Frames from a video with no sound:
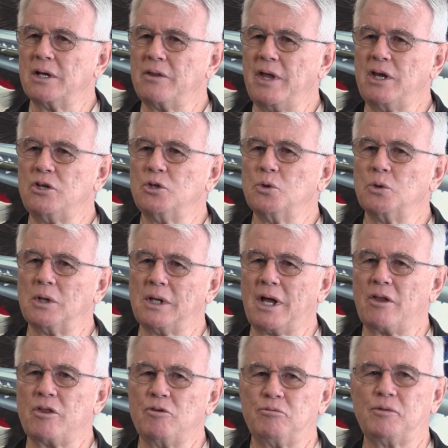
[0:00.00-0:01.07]
They do a
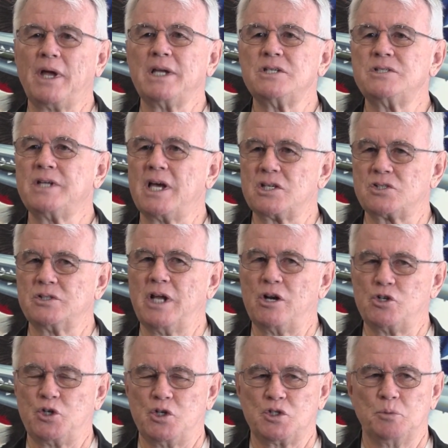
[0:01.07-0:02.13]
lot of the flight tests, and
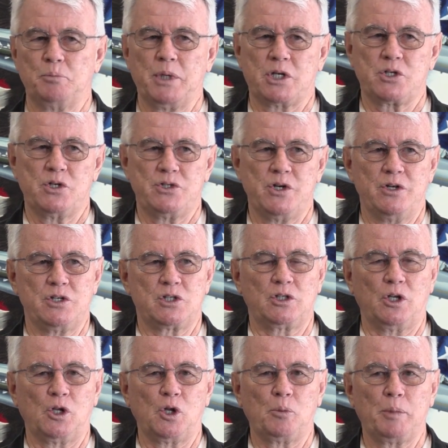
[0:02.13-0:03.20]
I'll show you some pictures here in just
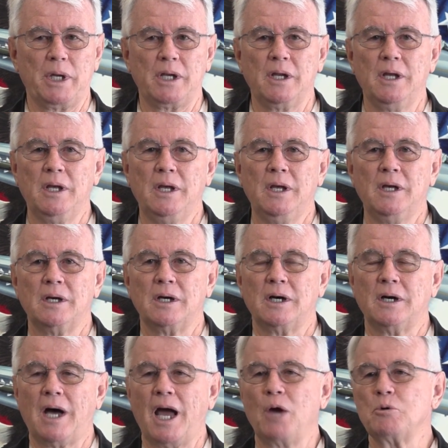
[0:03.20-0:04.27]
a little bit.
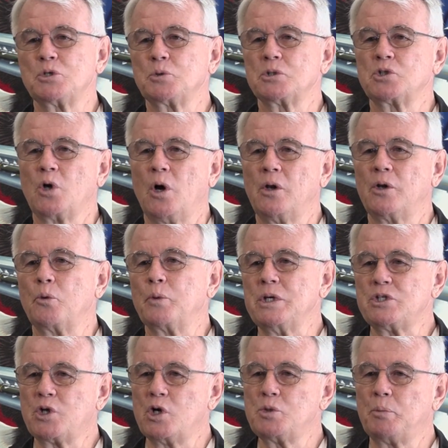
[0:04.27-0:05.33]
I was what's called a
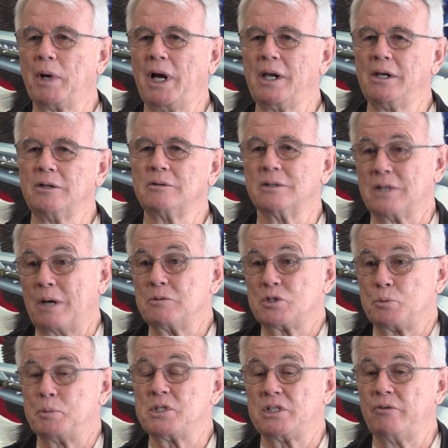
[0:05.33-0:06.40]
research pilot. I was
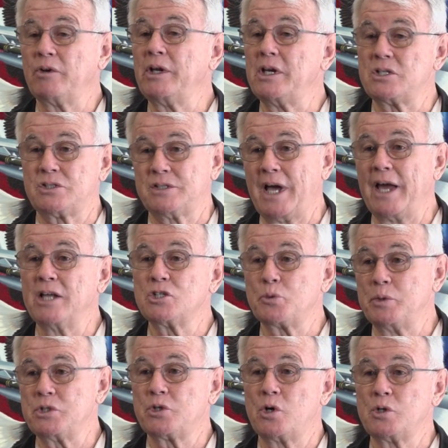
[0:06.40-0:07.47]
specifically a science
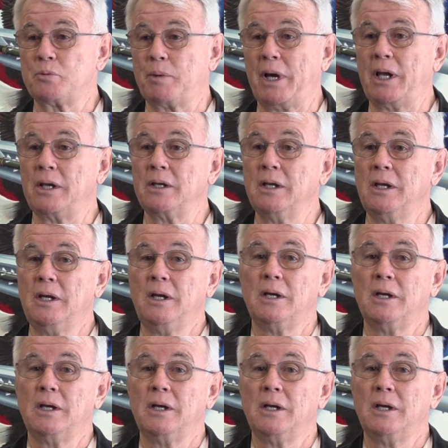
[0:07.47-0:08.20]
research pilot.